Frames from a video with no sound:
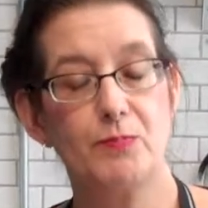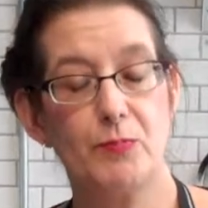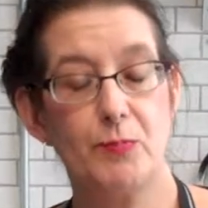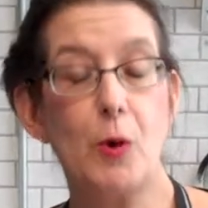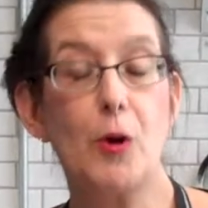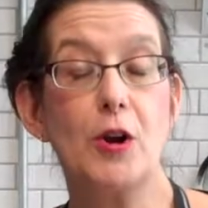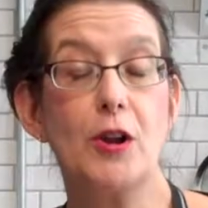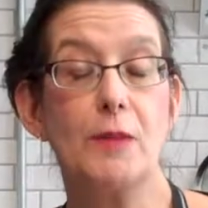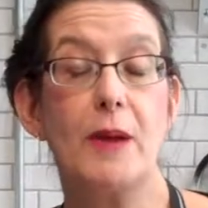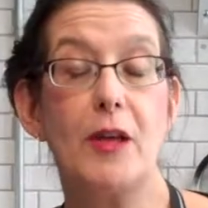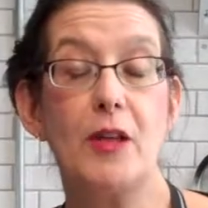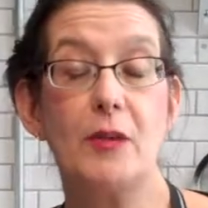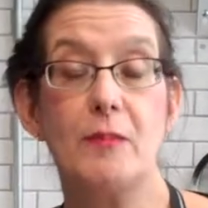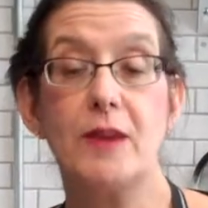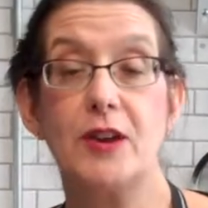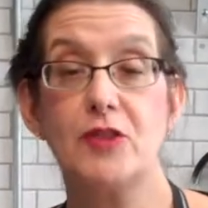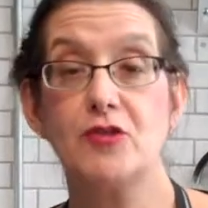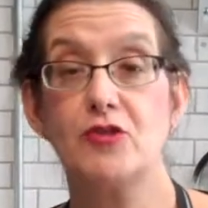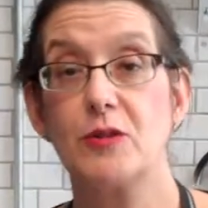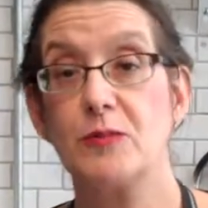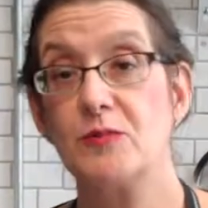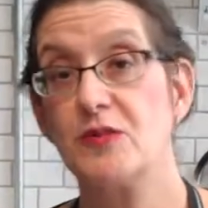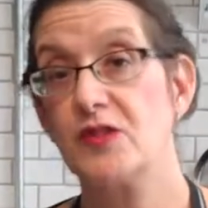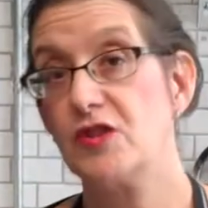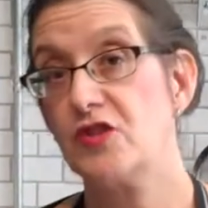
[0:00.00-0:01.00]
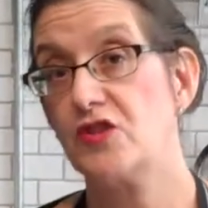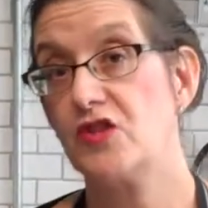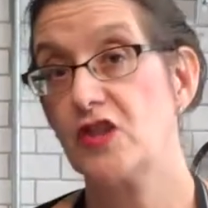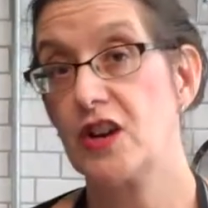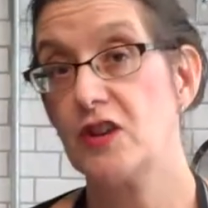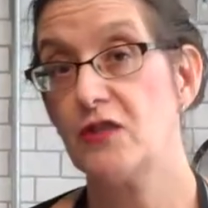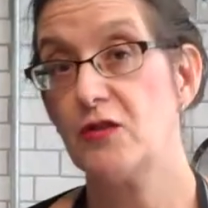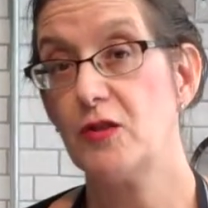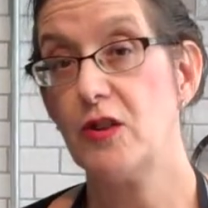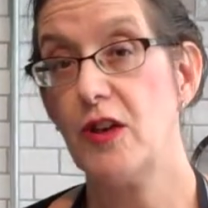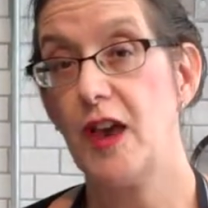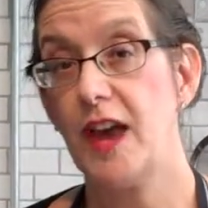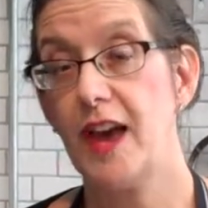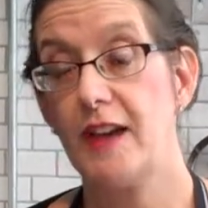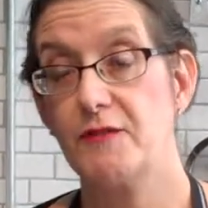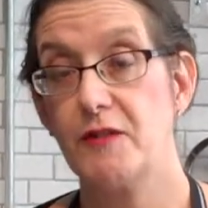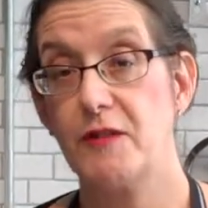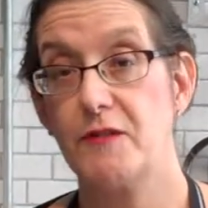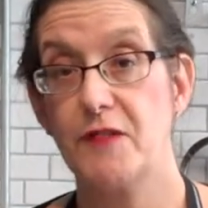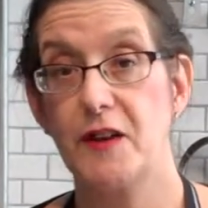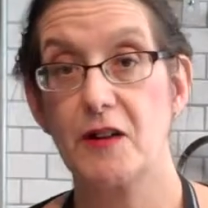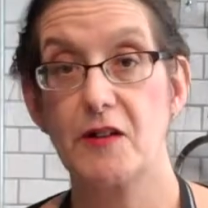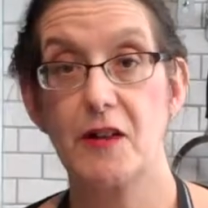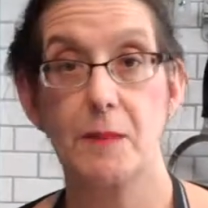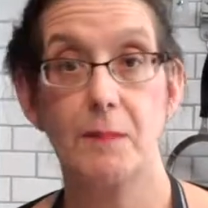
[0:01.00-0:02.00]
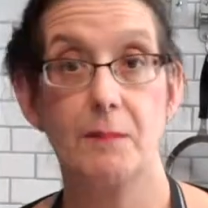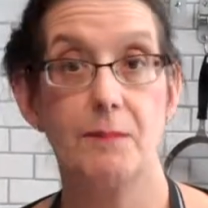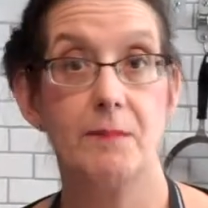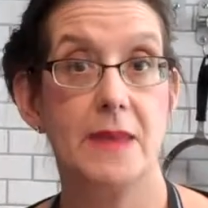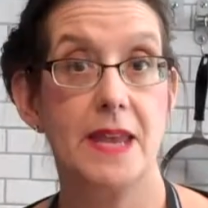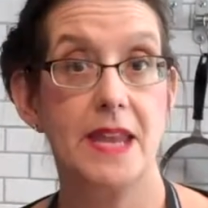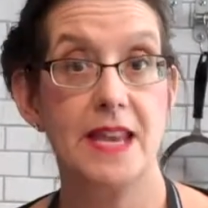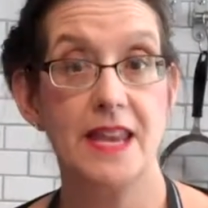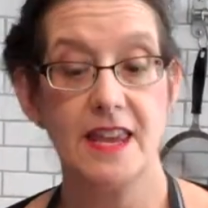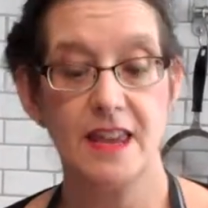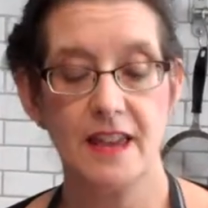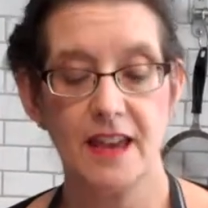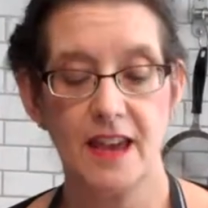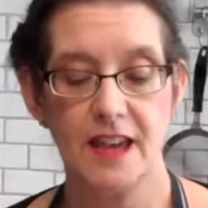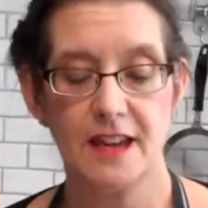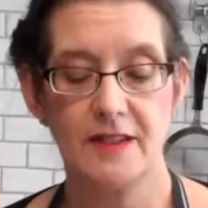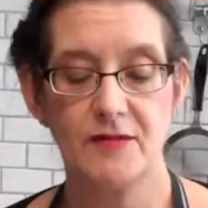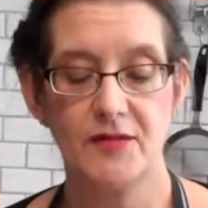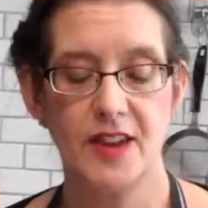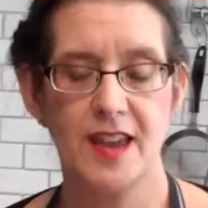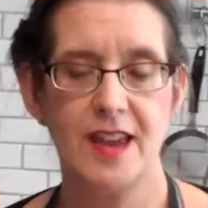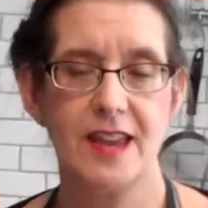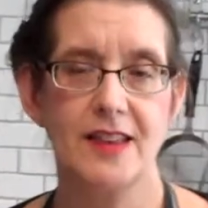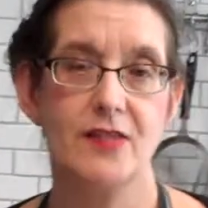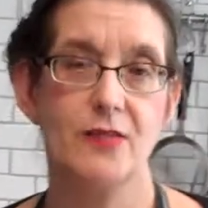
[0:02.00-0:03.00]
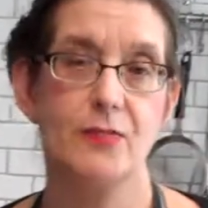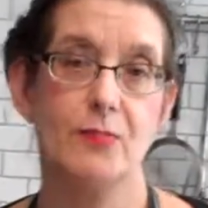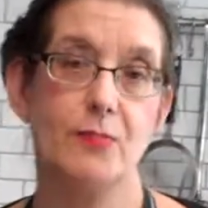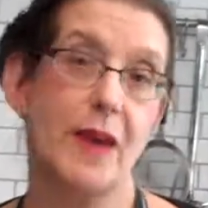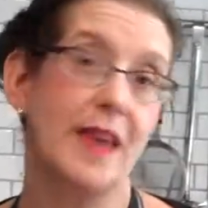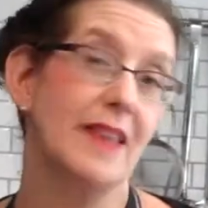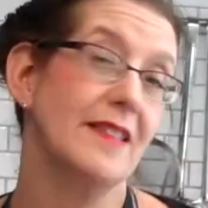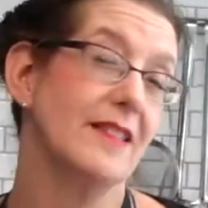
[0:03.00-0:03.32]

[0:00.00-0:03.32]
Portobello mushrooms in general have a very meaty kind of taste.